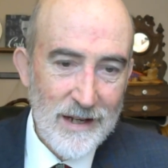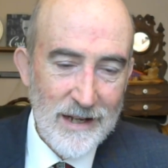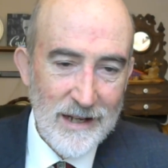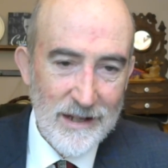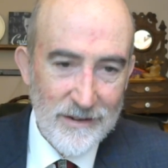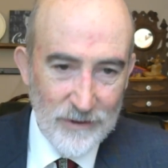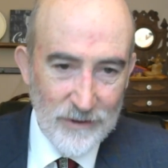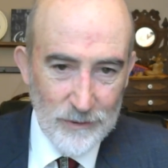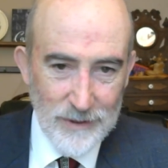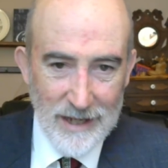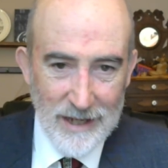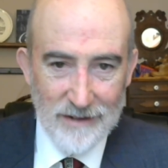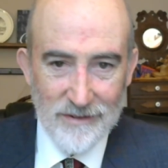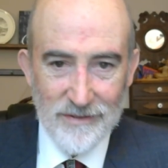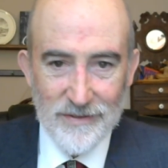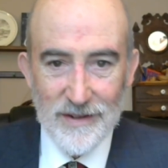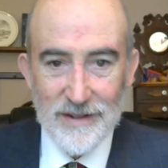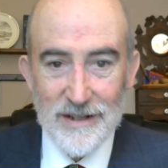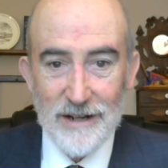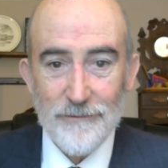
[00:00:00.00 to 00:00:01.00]
So yes,
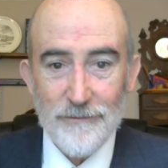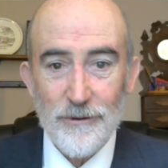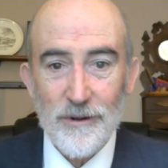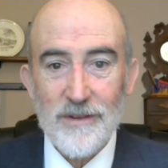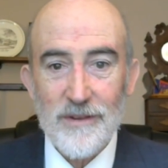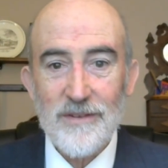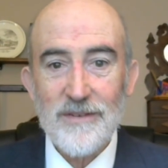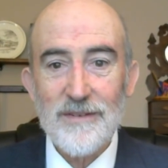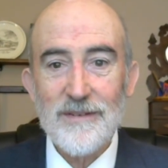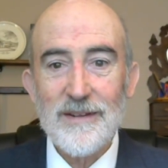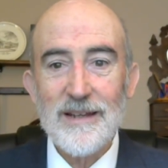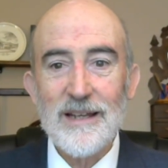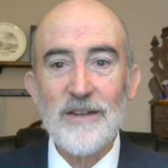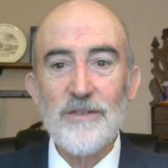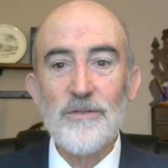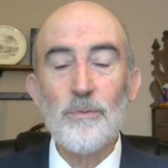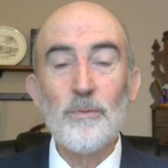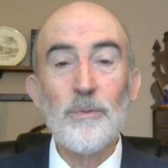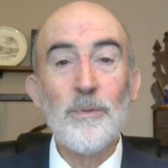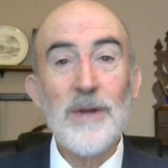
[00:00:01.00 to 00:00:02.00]
the difference
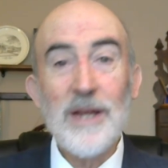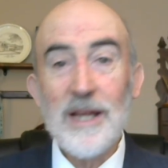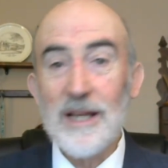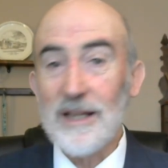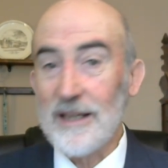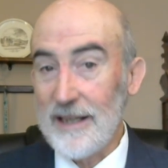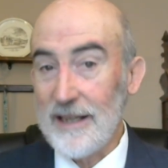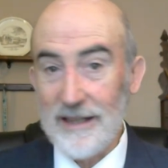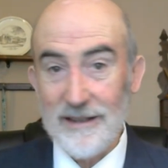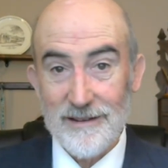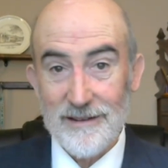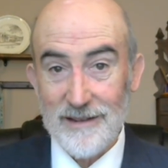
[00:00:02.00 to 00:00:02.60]
is really